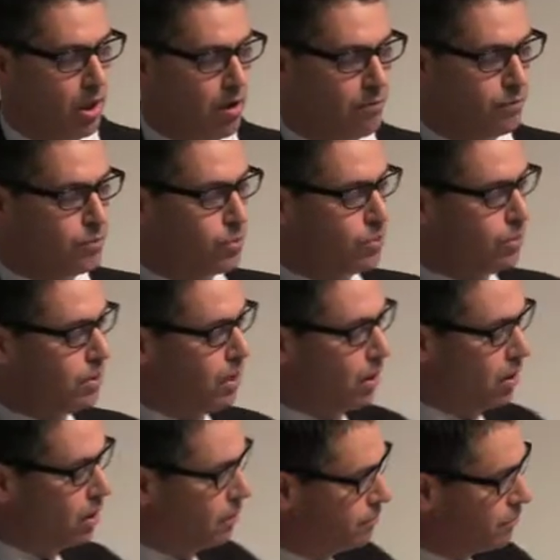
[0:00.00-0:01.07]
of, growth,
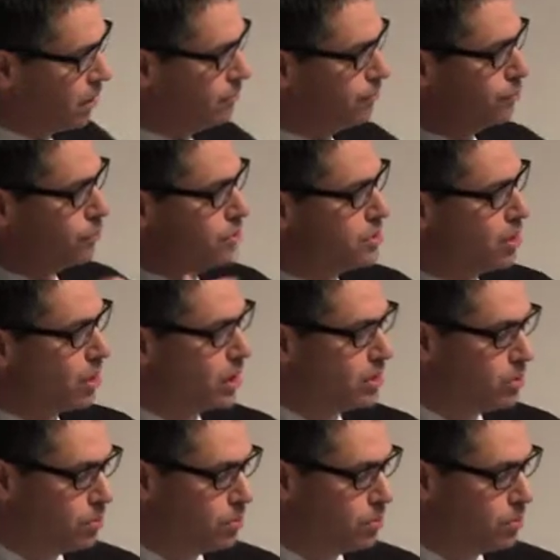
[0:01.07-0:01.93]
uh, of, of food sorry,